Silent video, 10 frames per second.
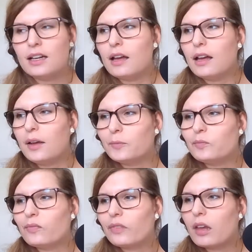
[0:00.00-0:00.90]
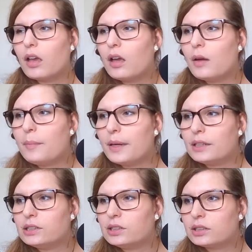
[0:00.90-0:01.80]
$17.
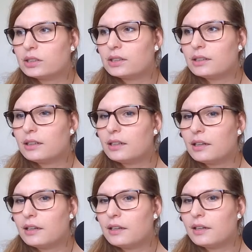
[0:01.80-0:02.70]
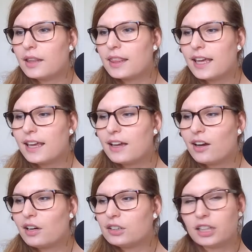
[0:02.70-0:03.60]
But they
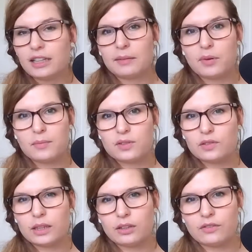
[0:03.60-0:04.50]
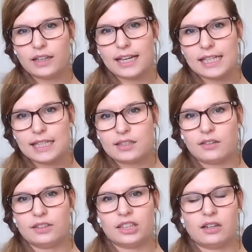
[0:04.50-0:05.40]
are journaling prompts for when you're feeling
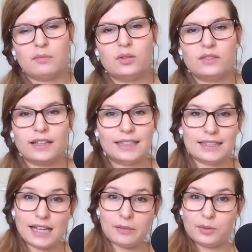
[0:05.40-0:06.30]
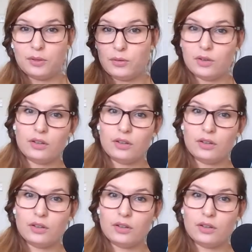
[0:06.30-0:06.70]
discouraged and unmotivated, to help you